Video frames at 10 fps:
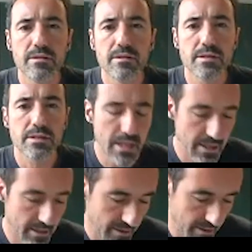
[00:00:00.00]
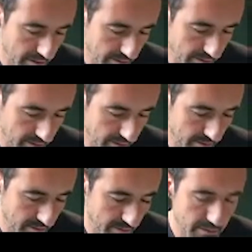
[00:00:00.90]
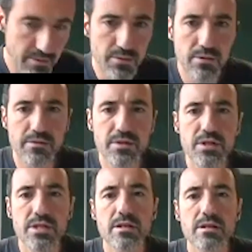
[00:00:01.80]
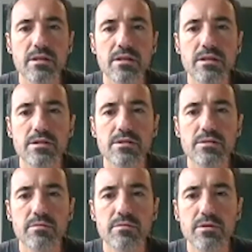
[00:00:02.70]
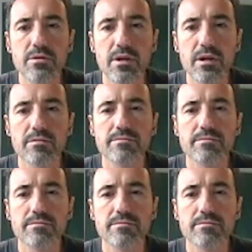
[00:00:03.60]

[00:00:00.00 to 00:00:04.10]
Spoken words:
then U of G is unimodular.